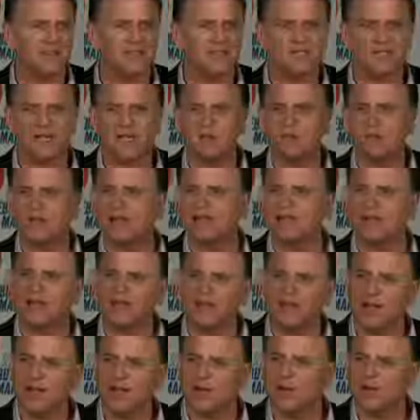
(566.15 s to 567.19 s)
Instead of being
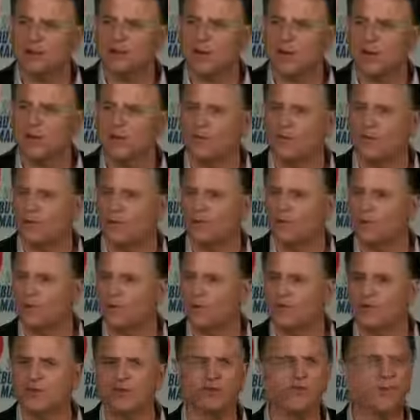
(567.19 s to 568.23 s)
1,100 square foot new
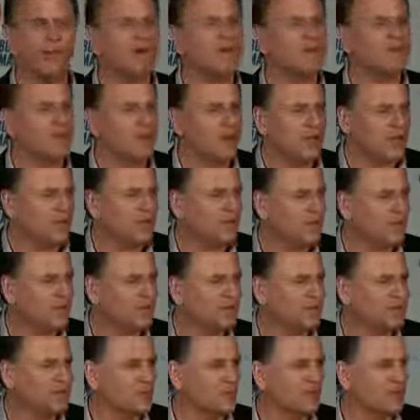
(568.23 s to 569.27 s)
build, they're
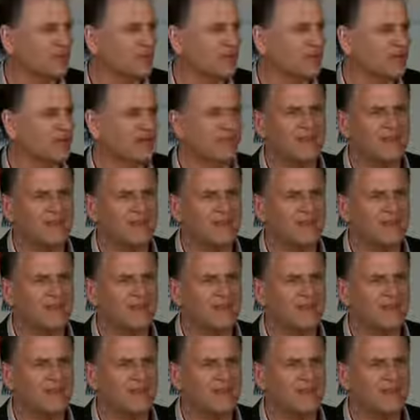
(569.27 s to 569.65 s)
2,350 square feet.